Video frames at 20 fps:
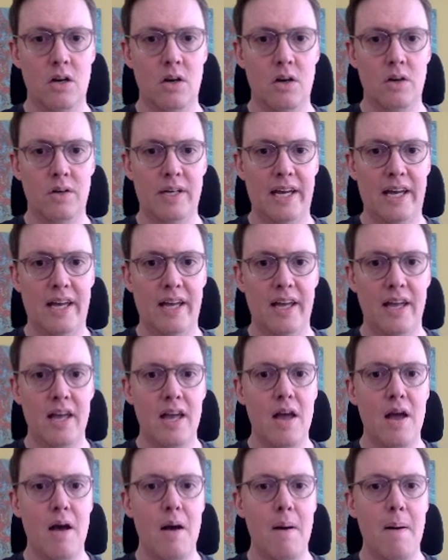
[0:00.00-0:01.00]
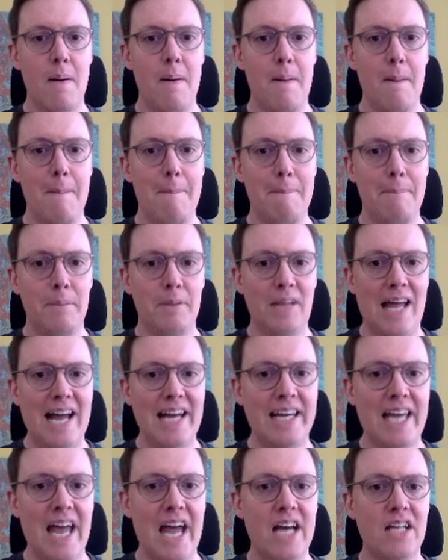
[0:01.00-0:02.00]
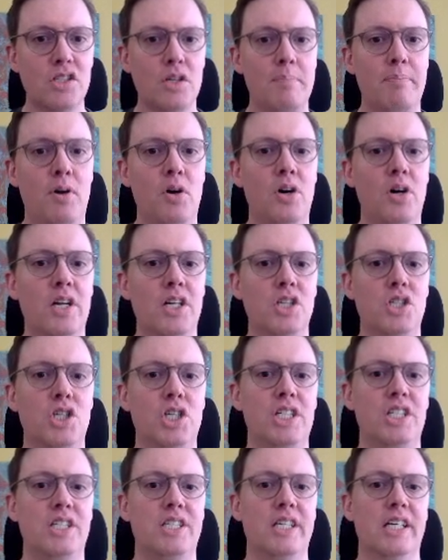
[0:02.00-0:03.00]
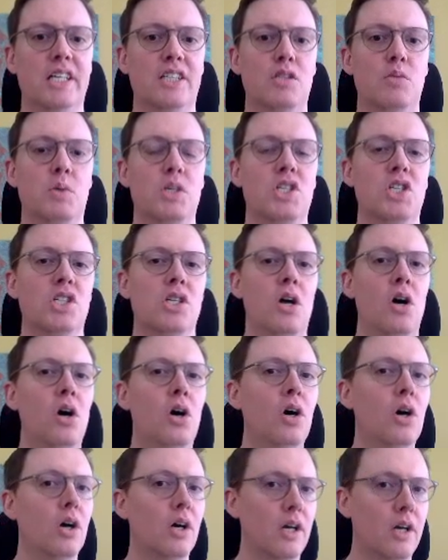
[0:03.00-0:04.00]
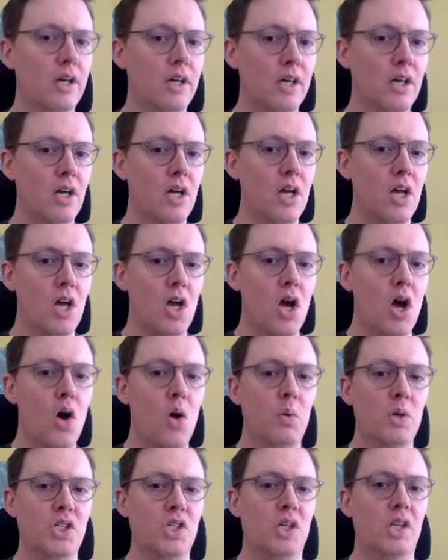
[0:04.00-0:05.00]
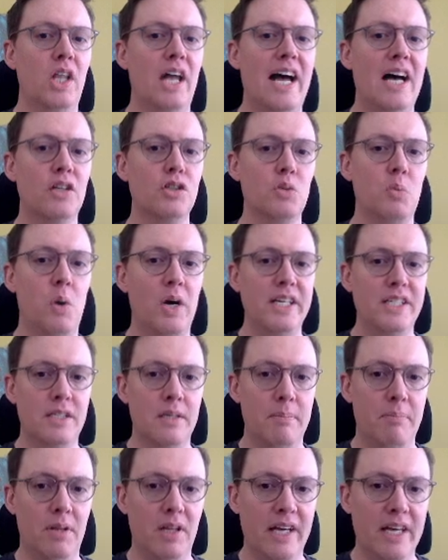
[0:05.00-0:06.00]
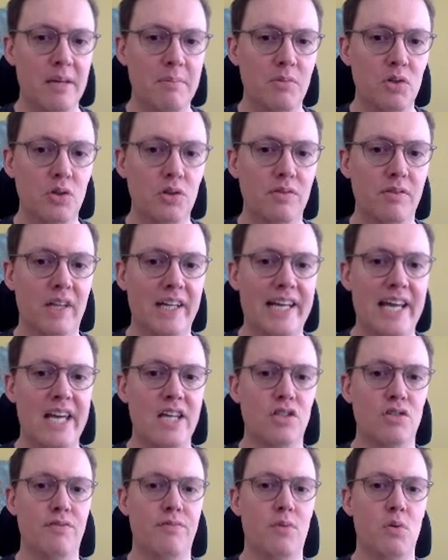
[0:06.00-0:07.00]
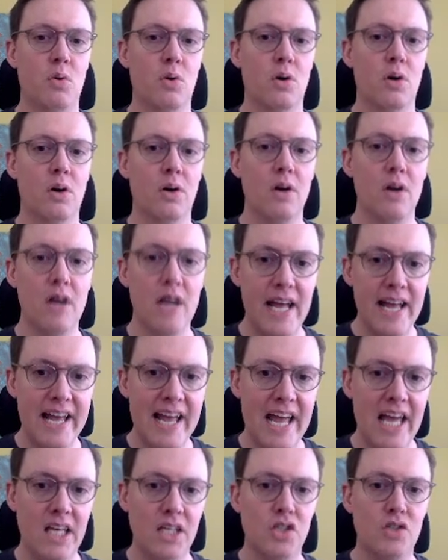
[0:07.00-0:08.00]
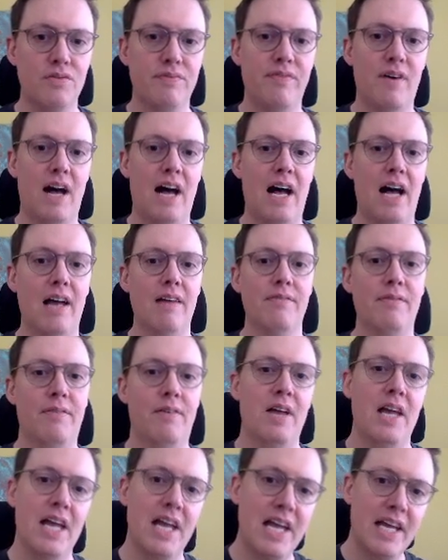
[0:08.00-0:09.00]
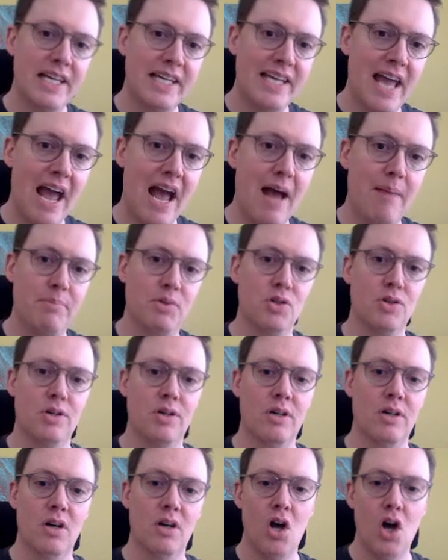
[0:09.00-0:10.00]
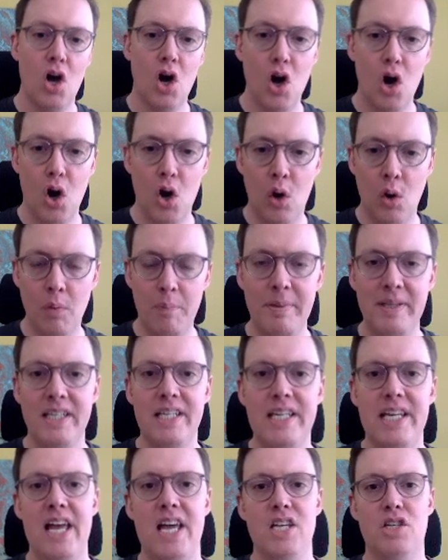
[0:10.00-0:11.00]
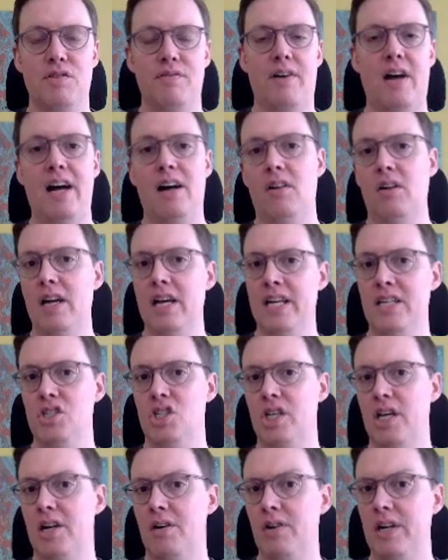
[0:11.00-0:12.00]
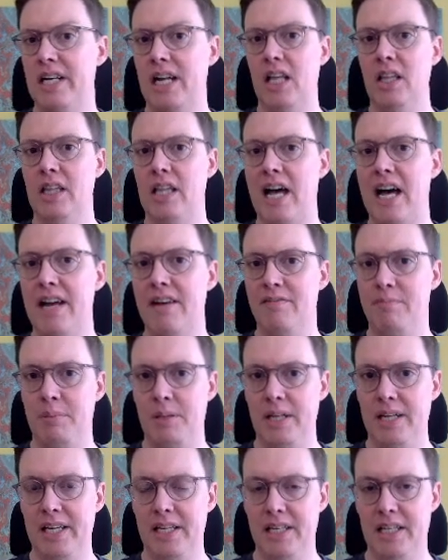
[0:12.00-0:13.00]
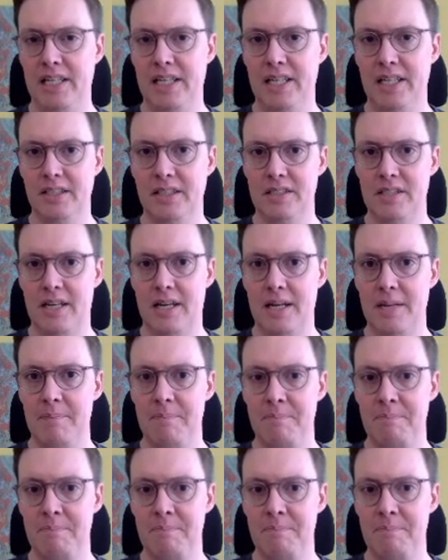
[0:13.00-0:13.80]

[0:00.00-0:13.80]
okay, black has a pawn on g6, which is a hook, which allows white to play a move like h4, h5, capture, open the h-file, and generate a lot of play in the king side.